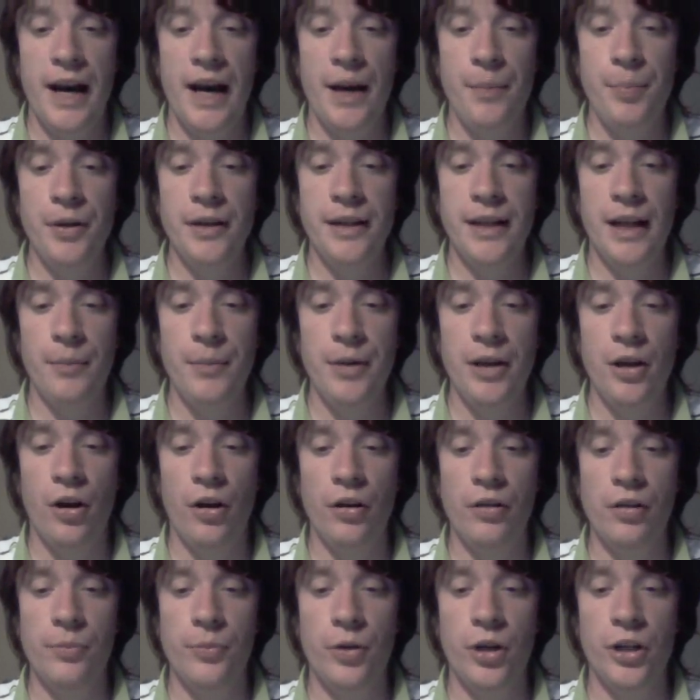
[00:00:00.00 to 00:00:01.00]
Up-and-coming
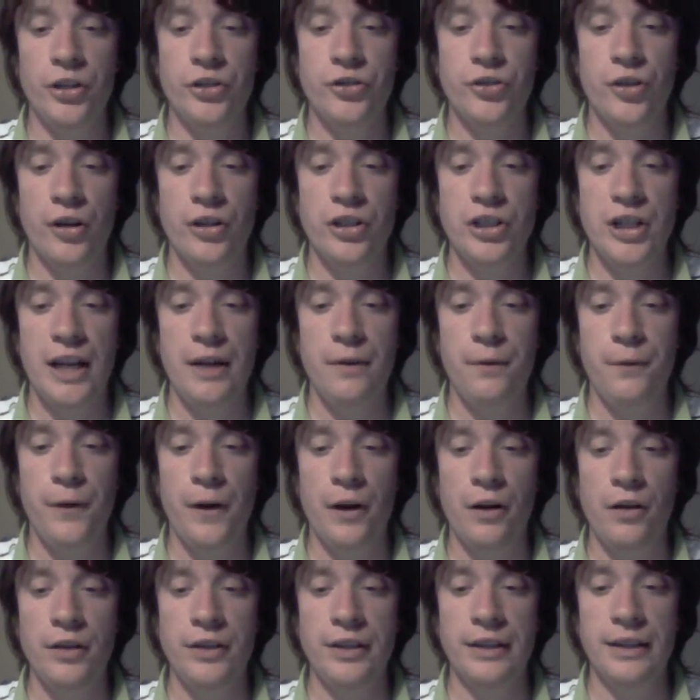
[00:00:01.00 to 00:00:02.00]
horror maestro Chad
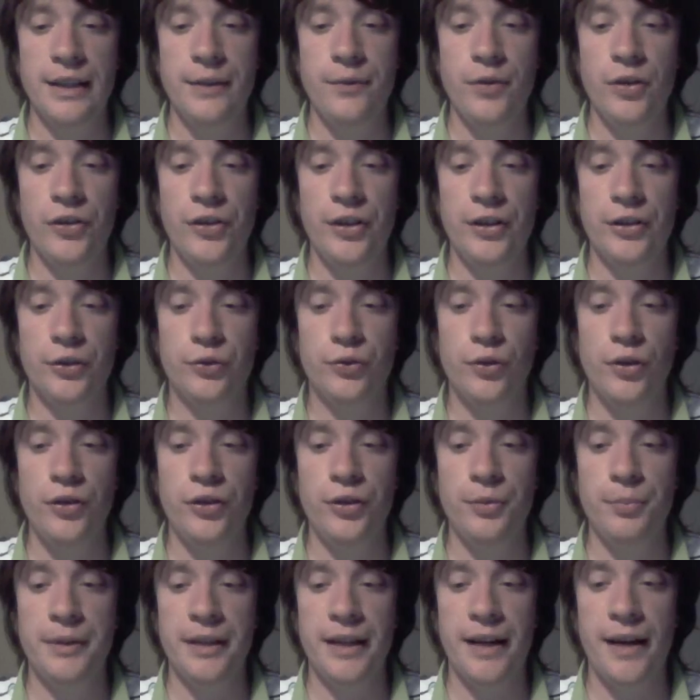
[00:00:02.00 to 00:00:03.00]
Ferren delivers this
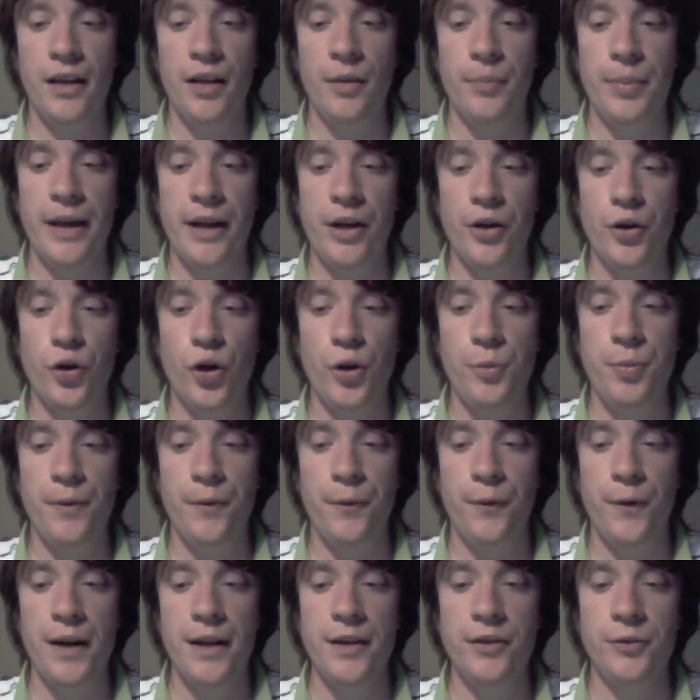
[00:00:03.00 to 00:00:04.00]
gruesome tale about a group of
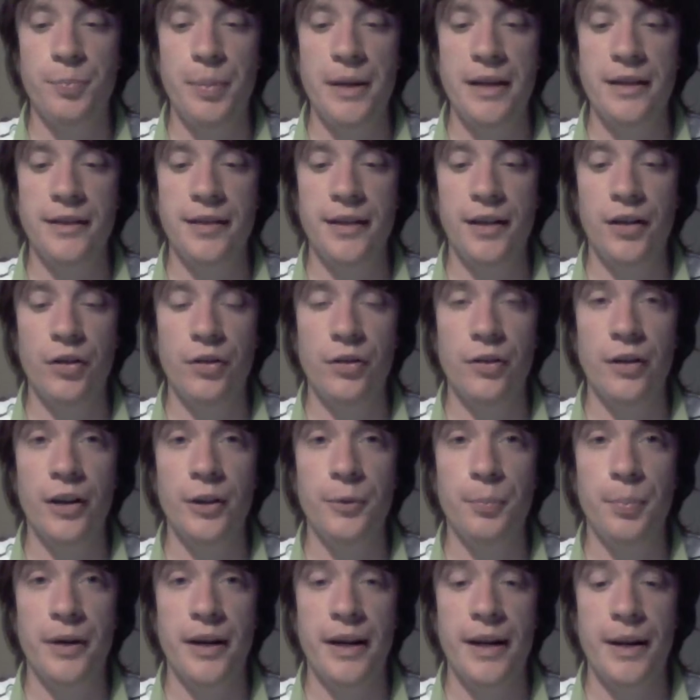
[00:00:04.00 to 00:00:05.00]
friends being
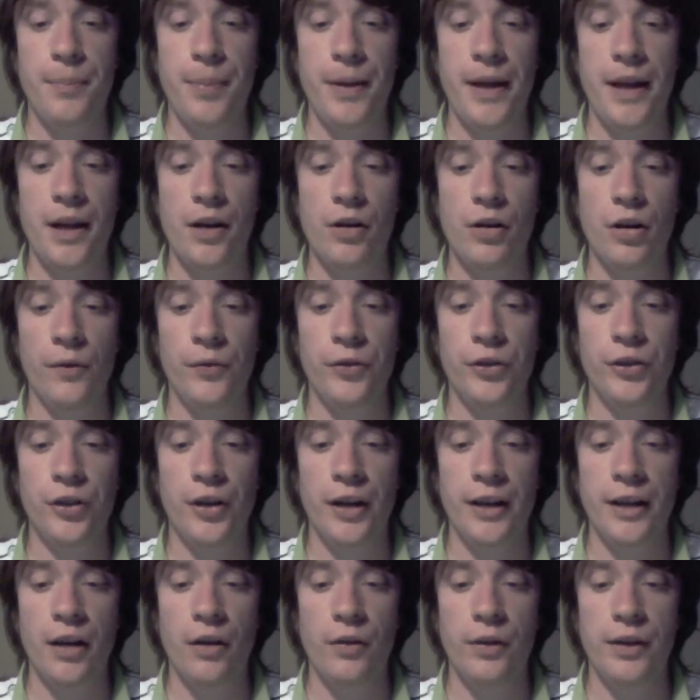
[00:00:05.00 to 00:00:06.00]
terrorized by a pair of
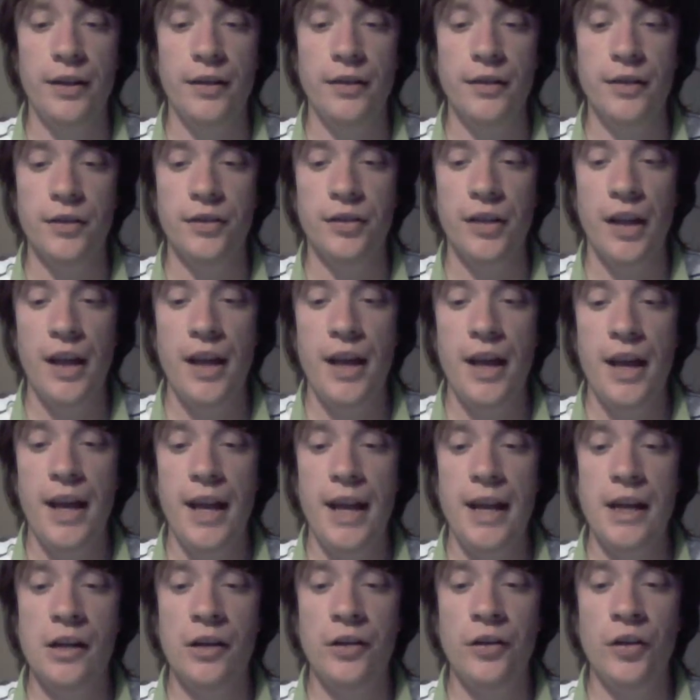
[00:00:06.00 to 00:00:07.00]
psycho killers.
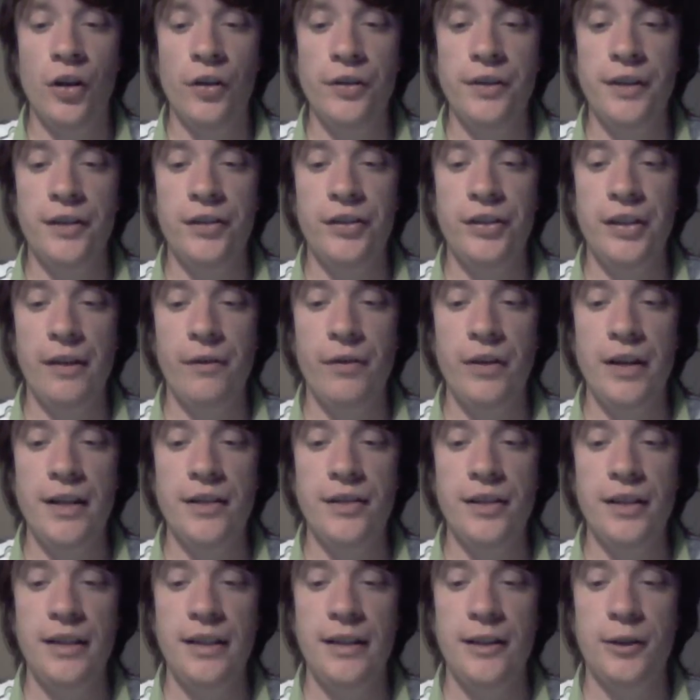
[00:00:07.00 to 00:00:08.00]
In a nod to
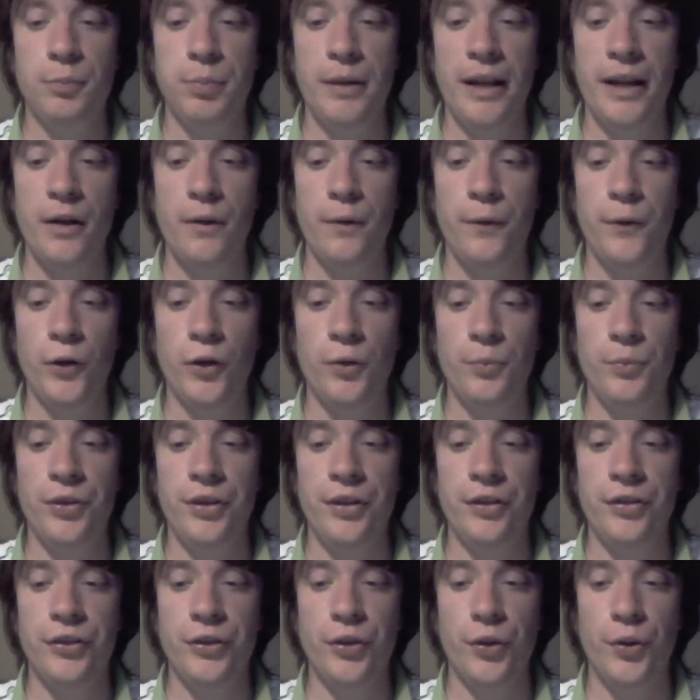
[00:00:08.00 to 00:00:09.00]
70s indie splatter films,
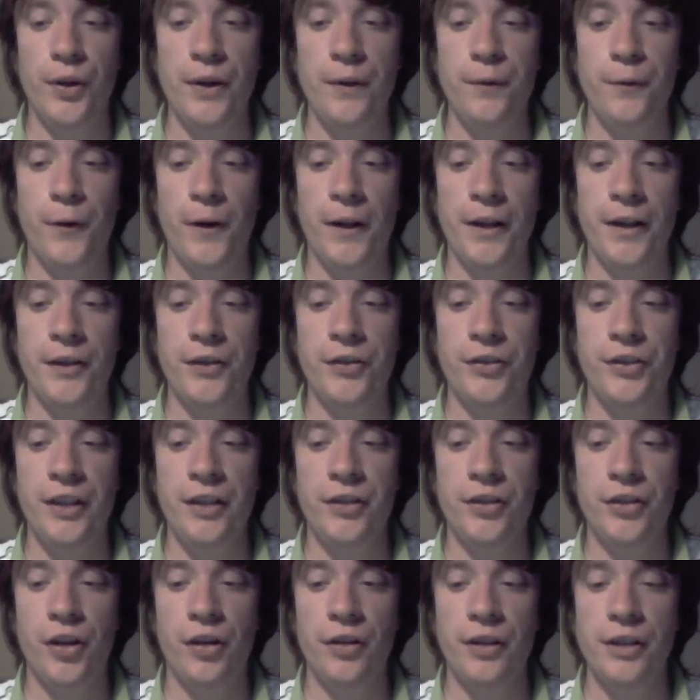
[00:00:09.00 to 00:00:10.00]
the story follows
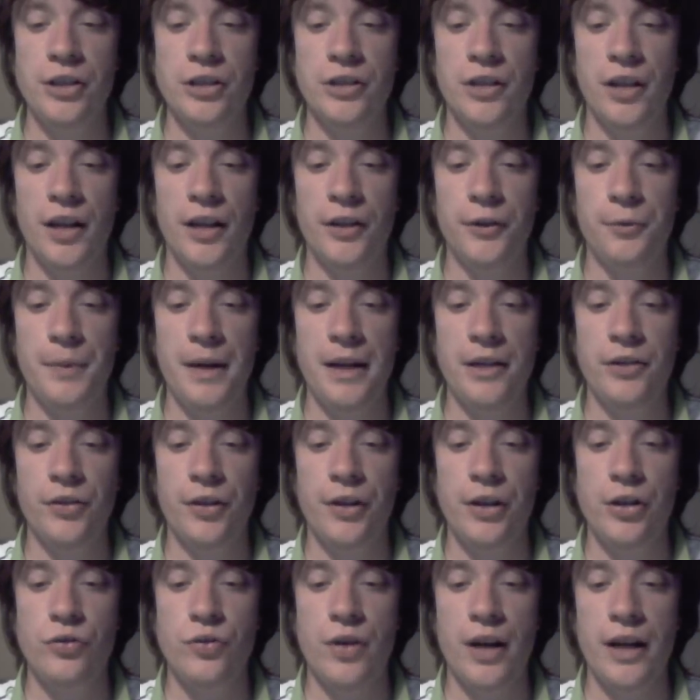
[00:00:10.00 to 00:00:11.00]
six college classmates
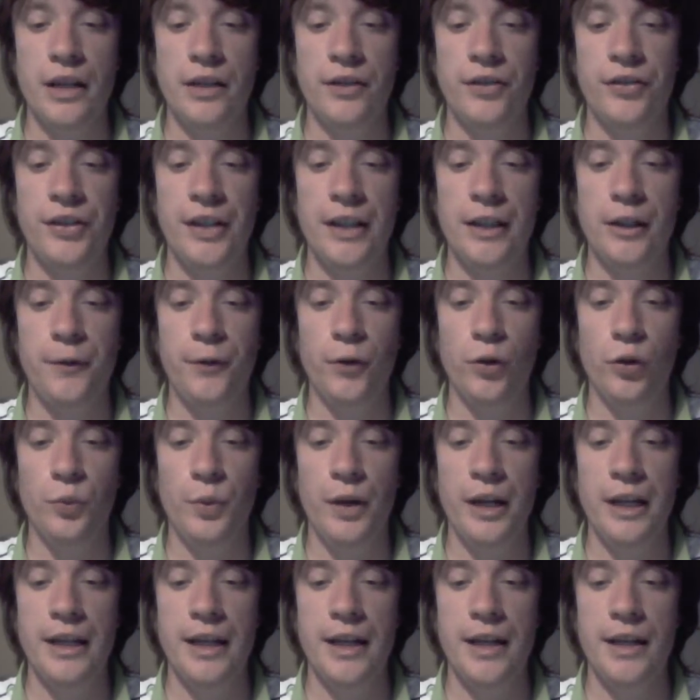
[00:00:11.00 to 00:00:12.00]
on a drug and sex-filled
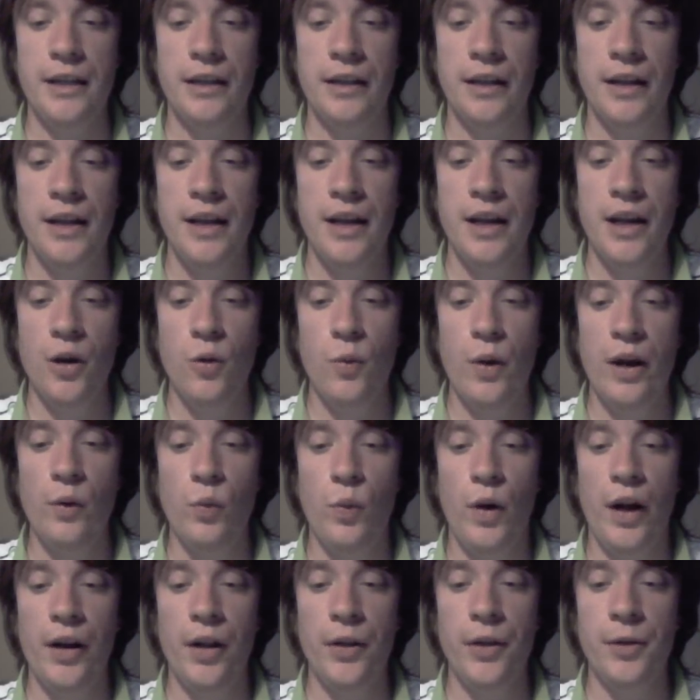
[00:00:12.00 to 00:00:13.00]
weekend. When
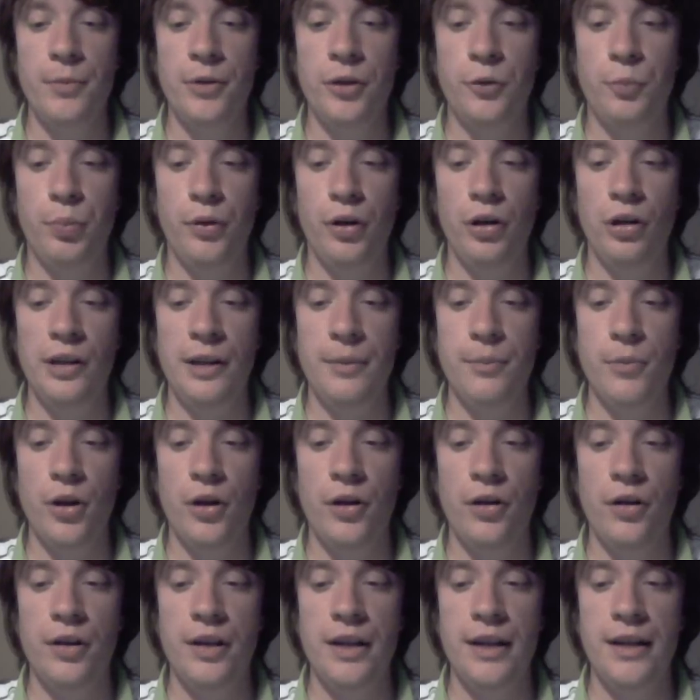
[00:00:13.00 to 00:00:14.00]
one of them is brutally
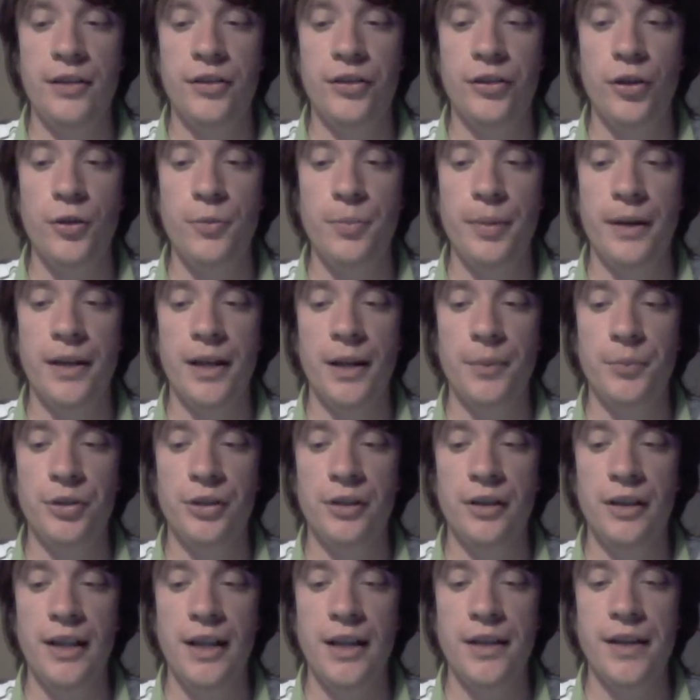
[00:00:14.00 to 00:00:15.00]
murdered, it soon becomes
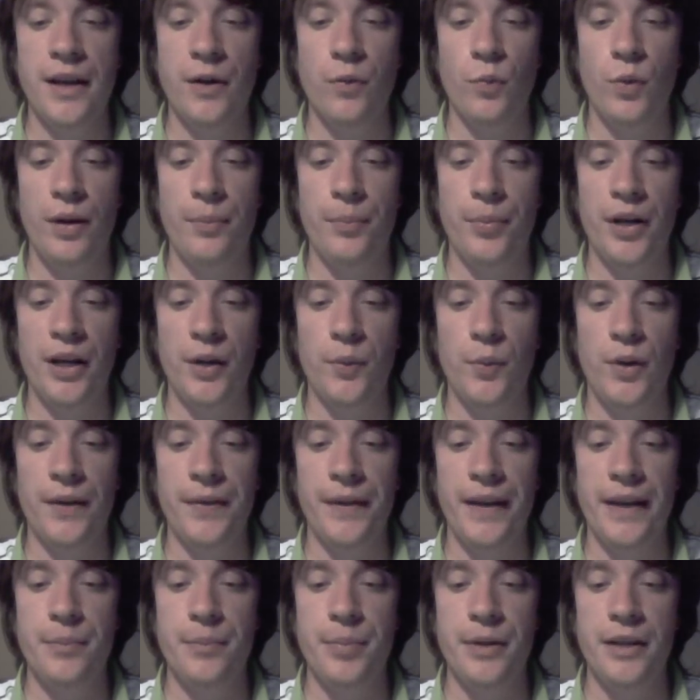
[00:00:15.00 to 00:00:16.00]
clear that one by one
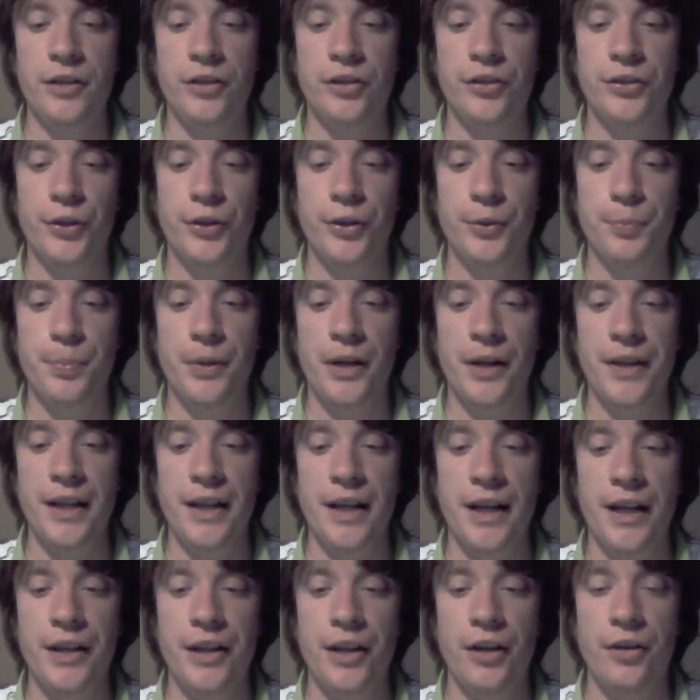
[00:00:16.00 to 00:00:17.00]
they have been stalked by the
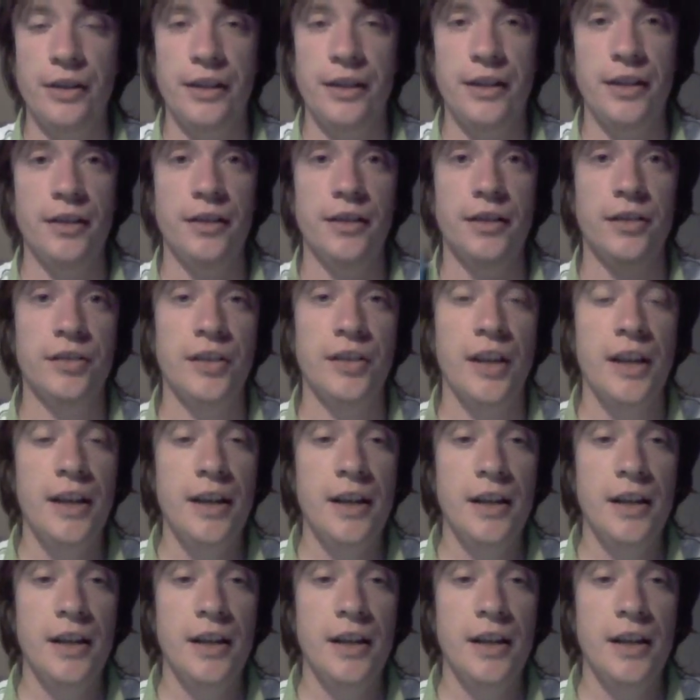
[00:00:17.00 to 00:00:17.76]
unknown killers.